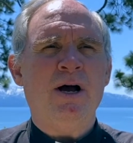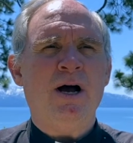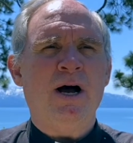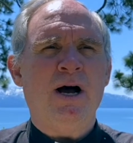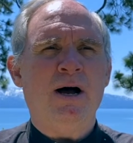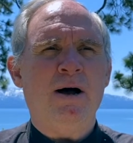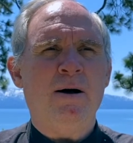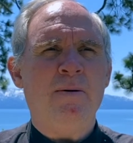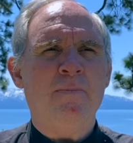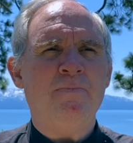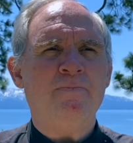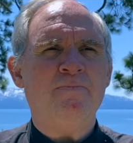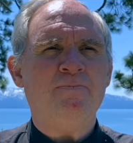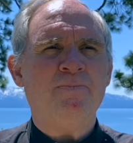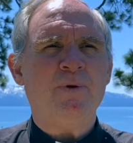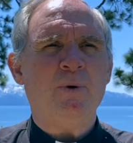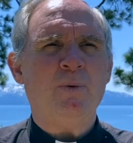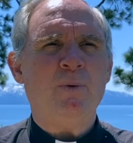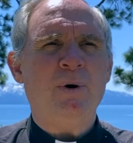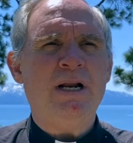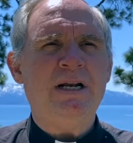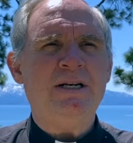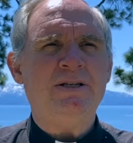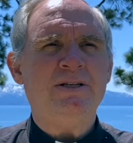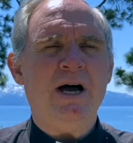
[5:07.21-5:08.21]

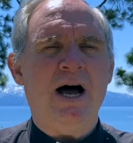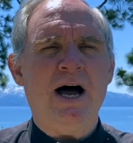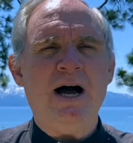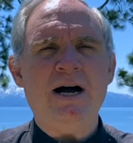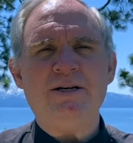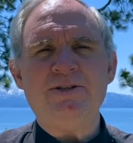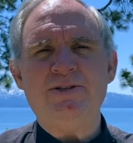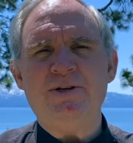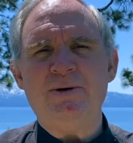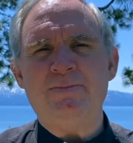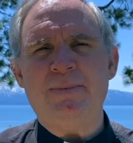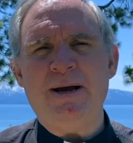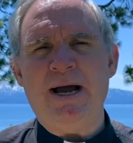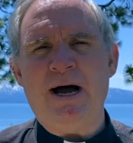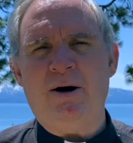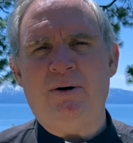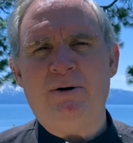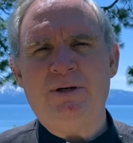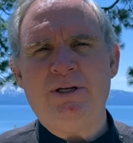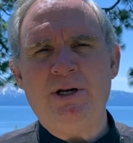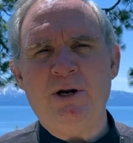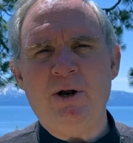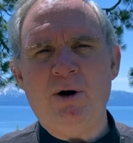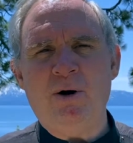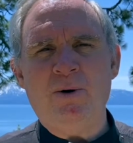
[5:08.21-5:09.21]
When it talks
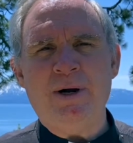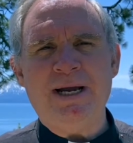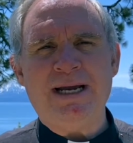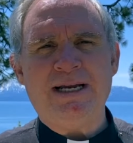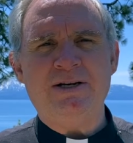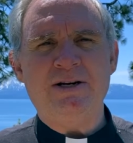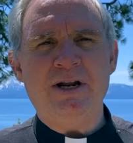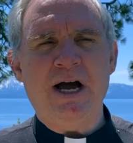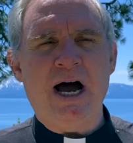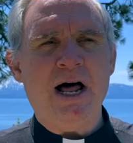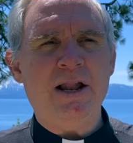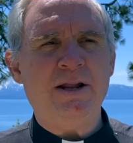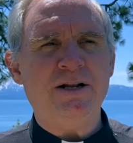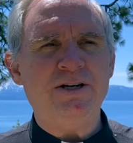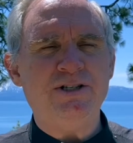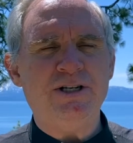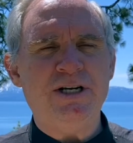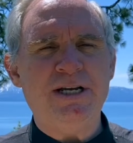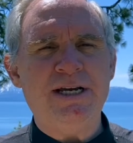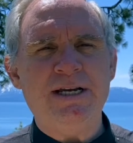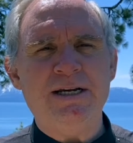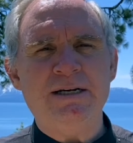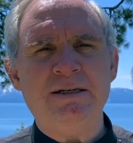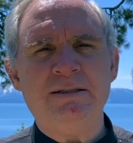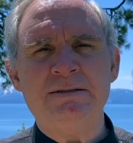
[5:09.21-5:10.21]
about, you know,
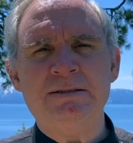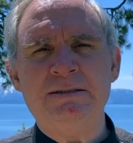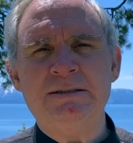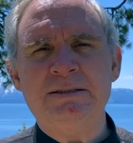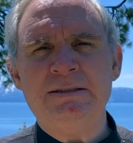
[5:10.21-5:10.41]
acknowledging